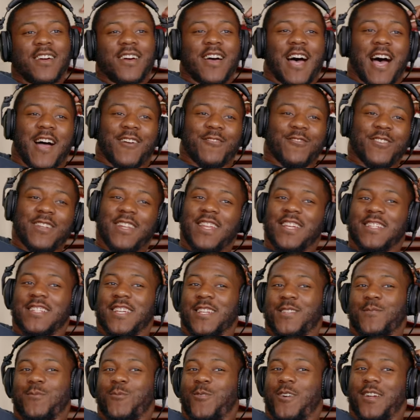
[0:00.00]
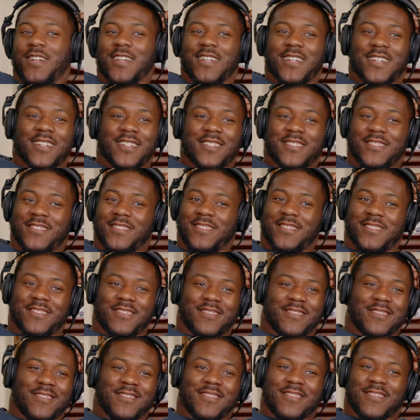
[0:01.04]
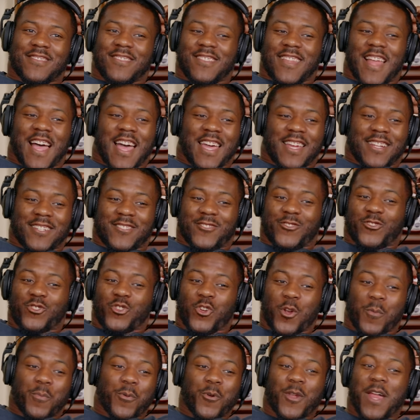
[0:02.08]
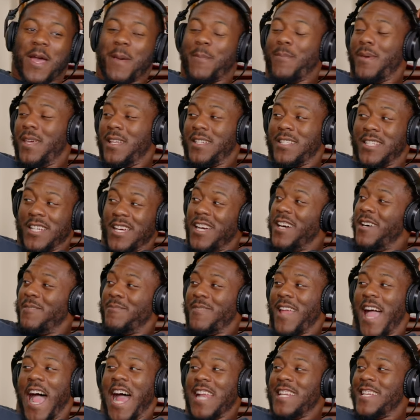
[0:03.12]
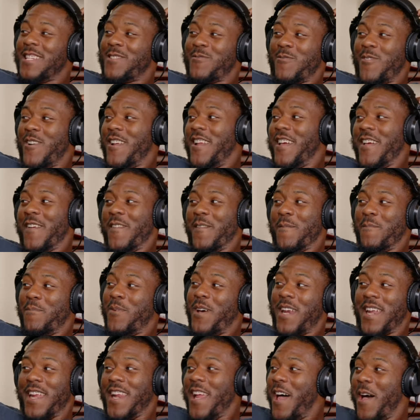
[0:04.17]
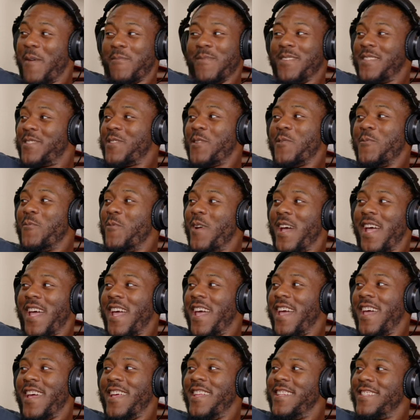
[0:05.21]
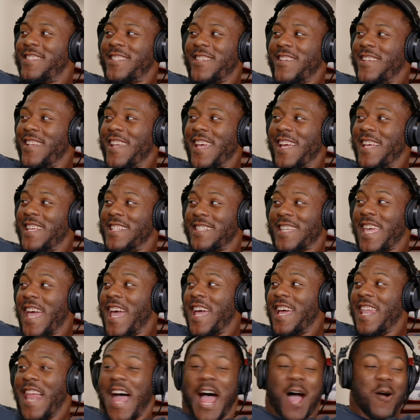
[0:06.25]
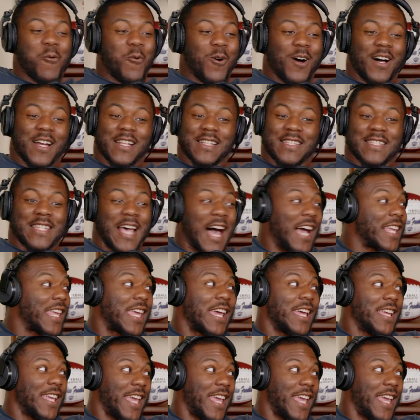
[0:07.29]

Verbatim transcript: I really just wanna like triple that bitch up. Like I just wanna put it up somewhere. It's crazy because look, I wanna tuck it.